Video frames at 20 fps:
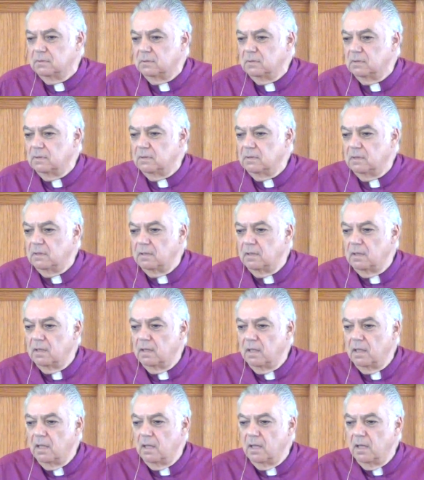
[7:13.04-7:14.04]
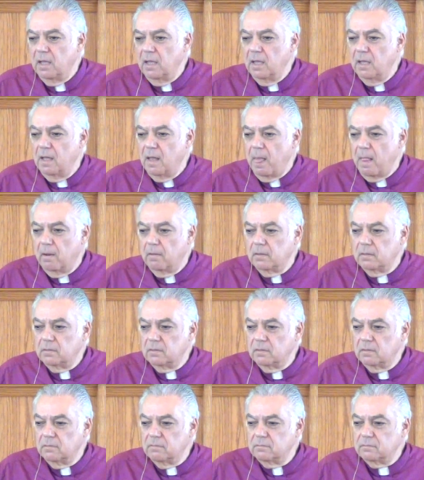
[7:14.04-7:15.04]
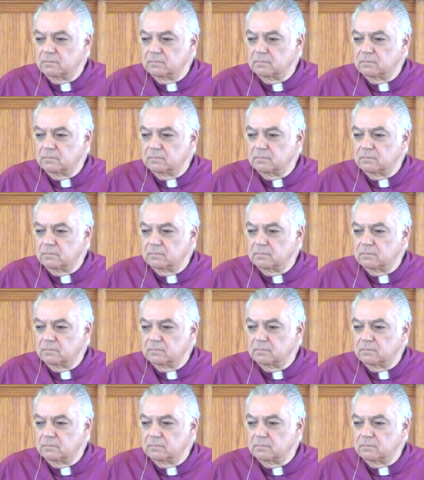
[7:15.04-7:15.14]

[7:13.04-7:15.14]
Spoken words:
(no one is talking)